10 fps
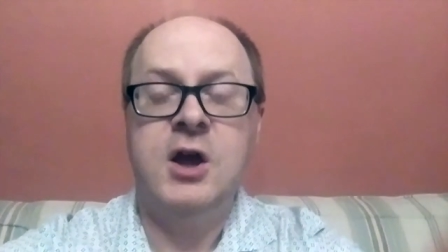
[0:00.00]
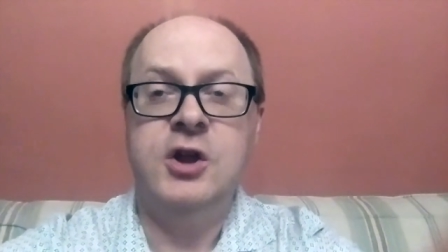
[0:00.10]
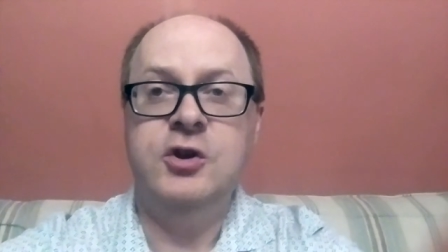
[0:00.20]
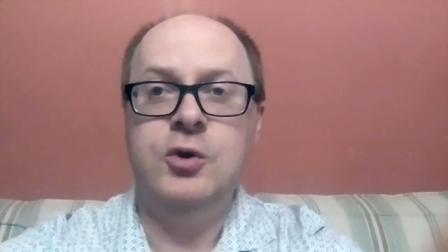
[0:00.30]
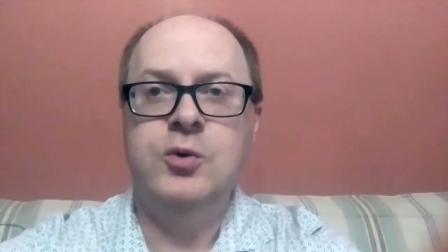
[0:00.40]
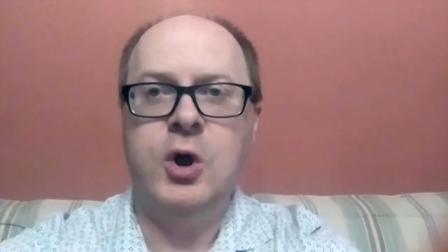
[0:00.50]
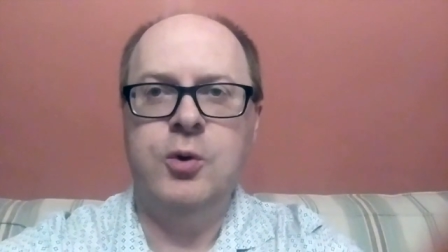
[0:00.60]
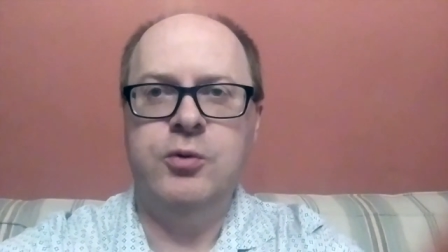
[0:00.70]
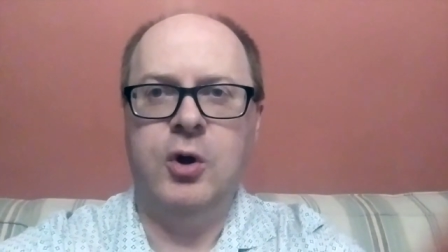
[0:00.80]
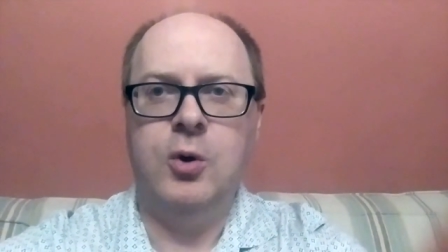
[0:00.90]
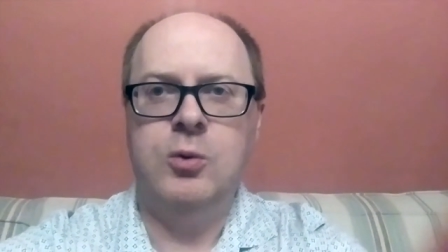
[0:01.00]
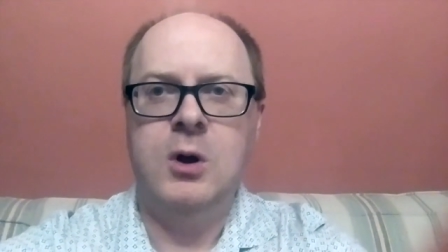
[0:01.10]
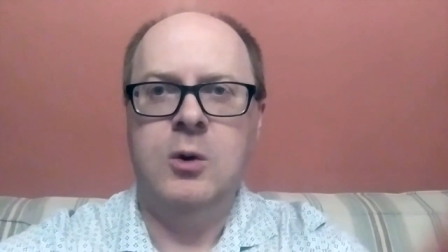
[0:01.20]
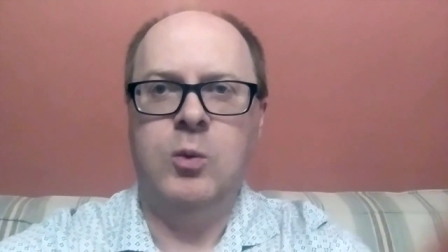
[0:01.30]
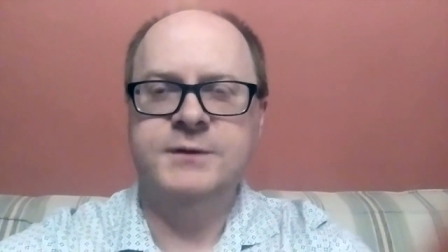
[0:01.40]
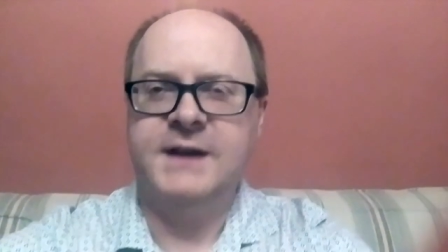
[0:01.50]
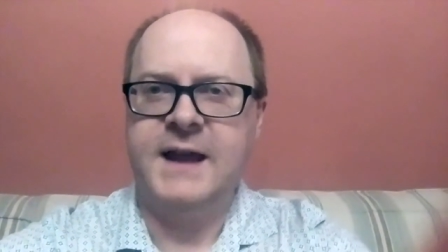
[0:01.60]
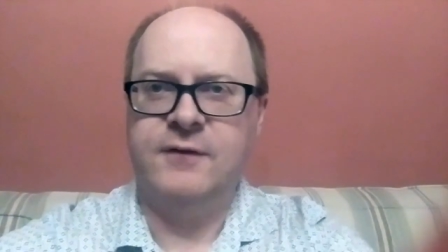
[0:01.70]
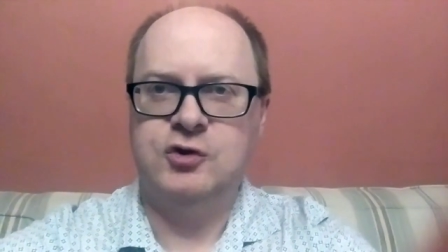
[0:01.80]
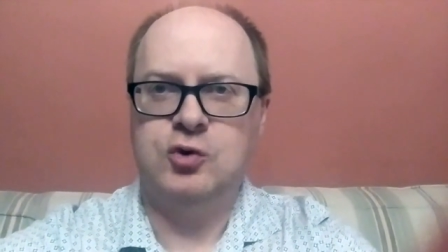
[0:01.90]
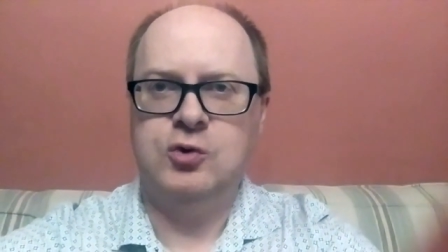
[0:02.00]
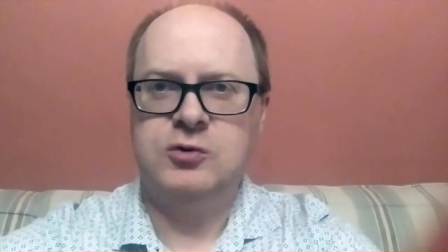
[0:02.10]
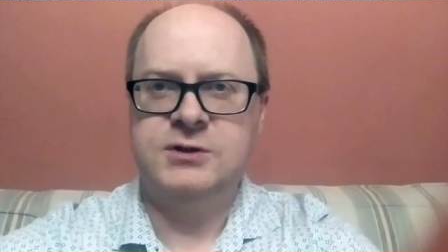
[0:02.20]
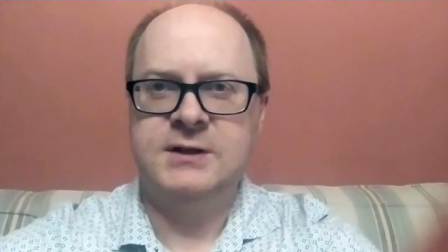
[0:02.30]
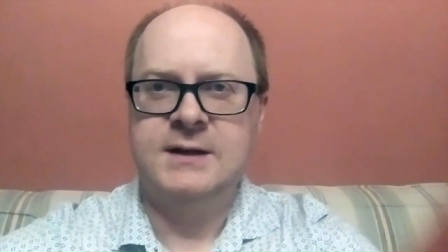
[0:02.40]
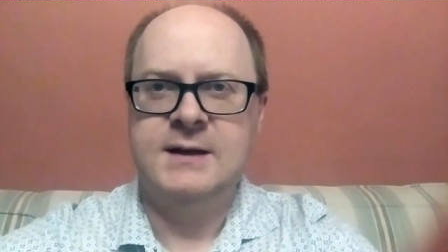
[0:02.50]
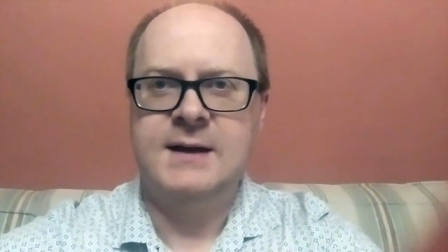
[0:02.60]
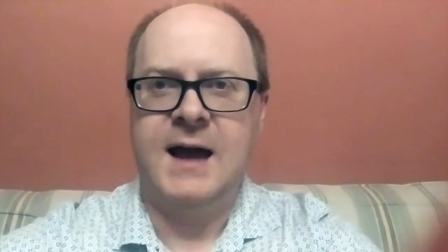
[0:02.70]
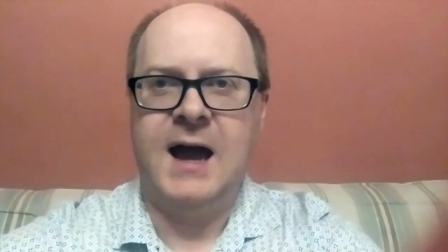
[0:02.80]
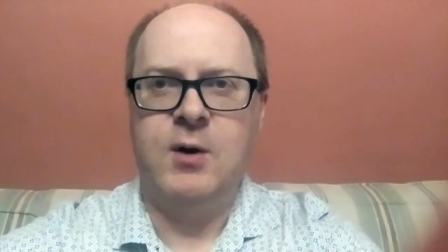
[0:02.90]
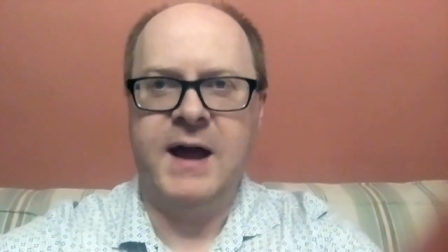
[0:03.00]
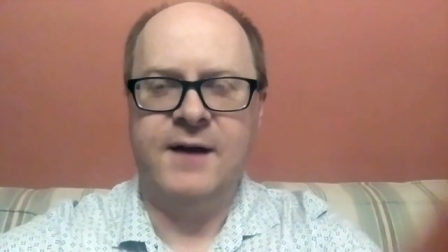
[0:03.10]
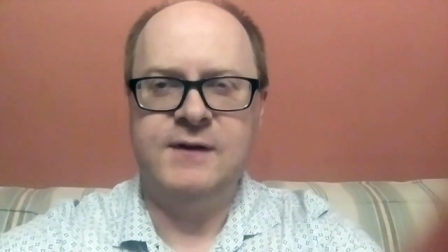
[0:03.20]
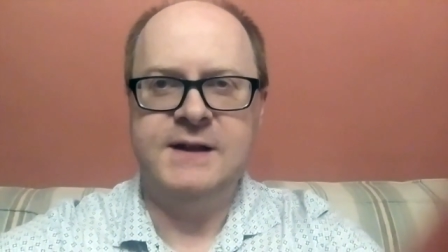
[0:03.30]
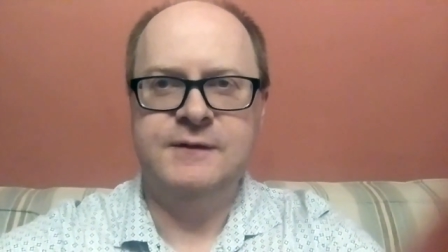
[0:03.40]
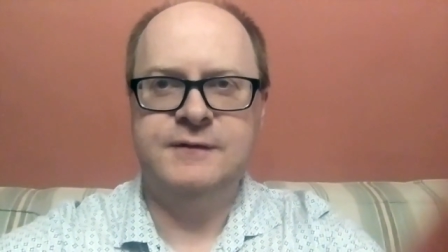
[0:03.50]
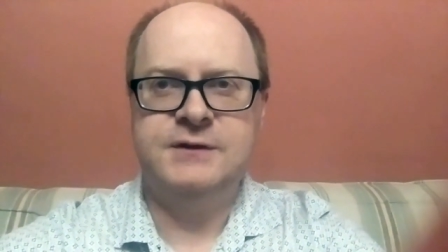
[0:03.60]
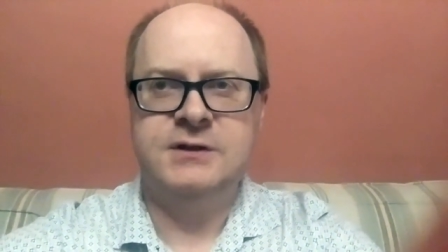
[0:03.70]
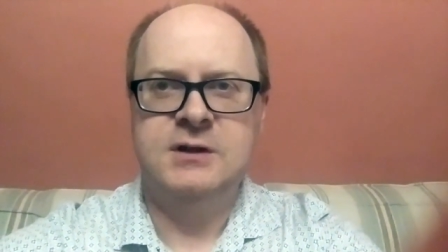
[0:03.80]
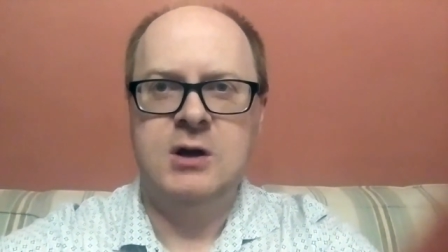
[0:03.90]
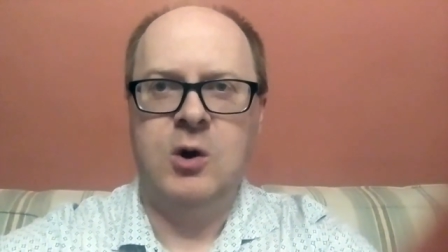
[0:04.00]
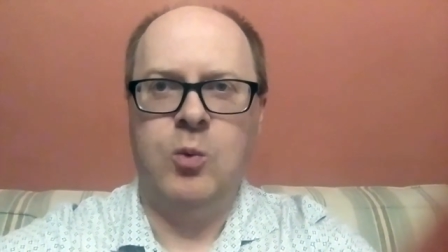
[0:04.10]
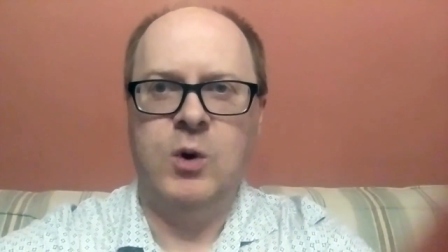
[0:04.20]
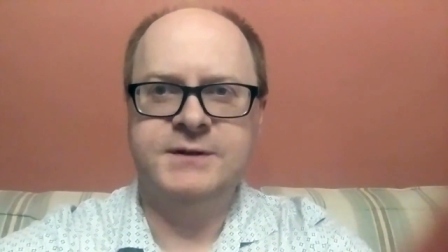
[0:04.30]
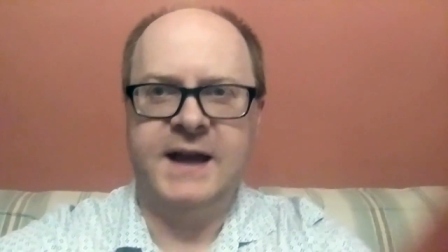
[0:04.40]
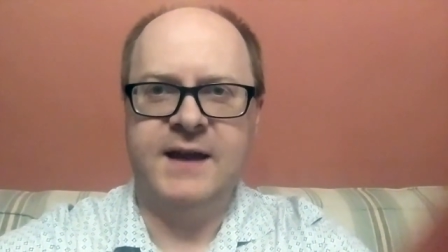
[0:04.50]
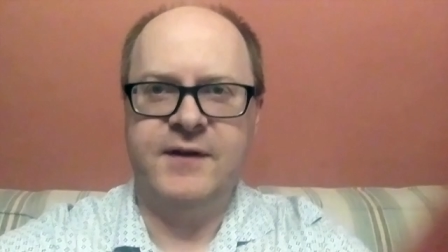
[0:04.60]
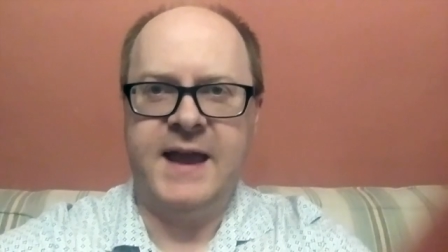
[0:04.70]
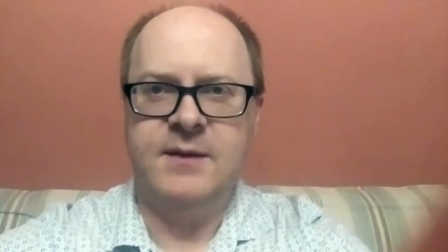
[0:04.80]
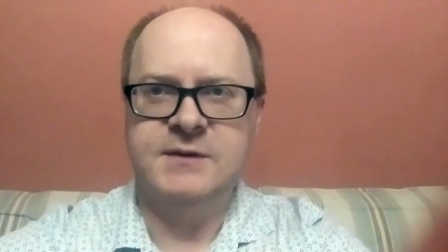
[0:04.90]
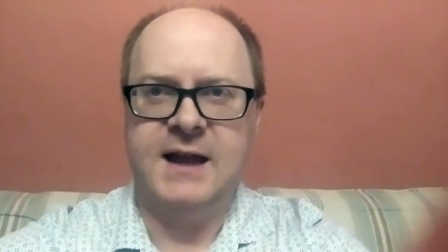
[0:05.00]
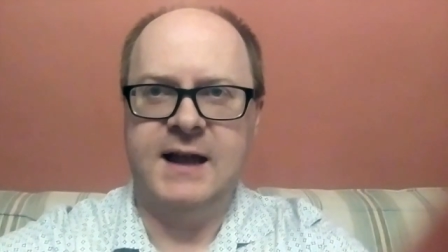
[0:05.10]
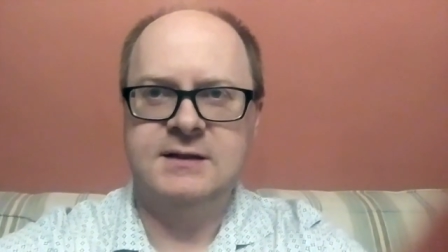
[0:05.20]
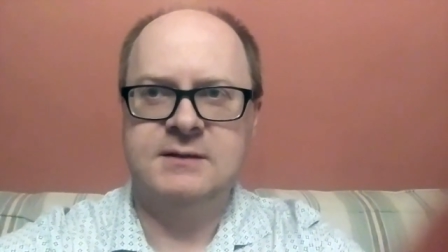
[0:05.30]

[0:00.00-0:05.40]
You know, though, what I have taught, how I have lived, what I have aimed at.